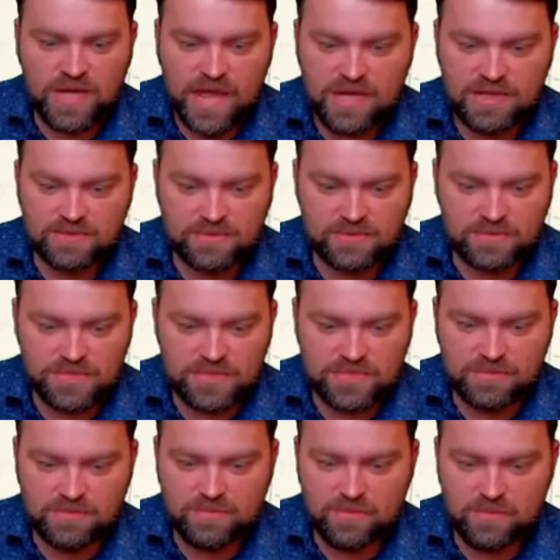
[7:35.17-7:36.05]
and we'll
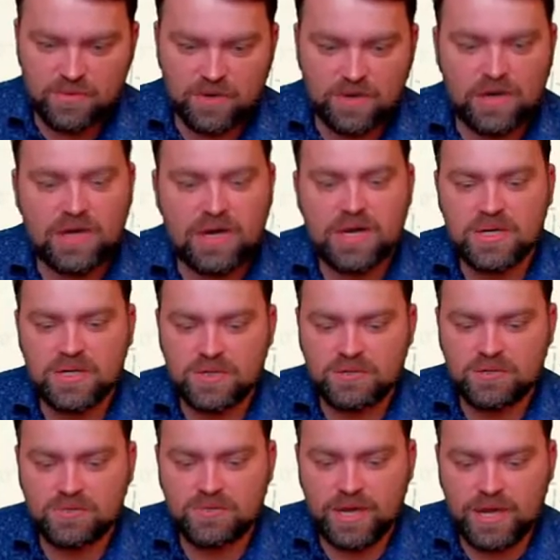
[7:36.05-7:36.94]
see more
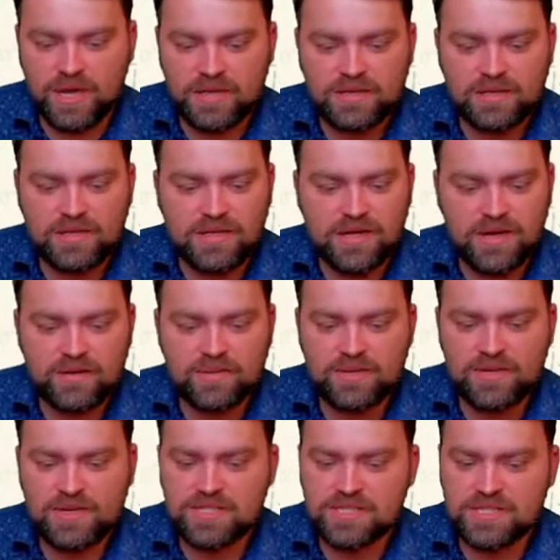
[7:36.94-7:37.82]
gray
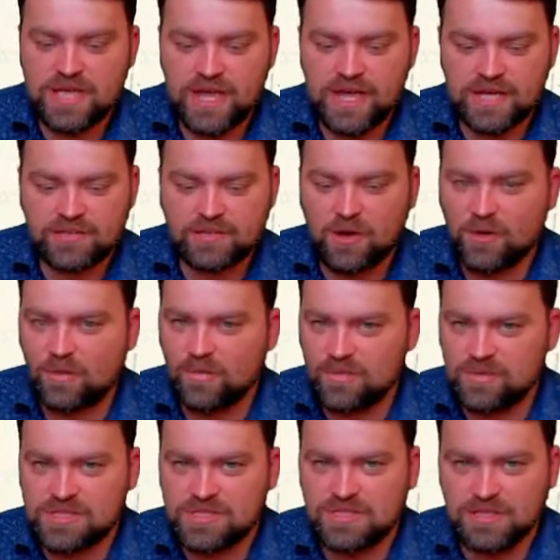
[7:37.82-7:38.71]
areas and
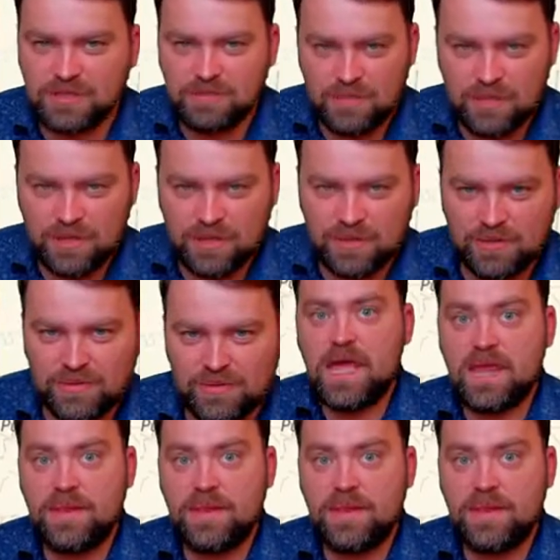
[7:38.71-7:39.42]
obviously blue.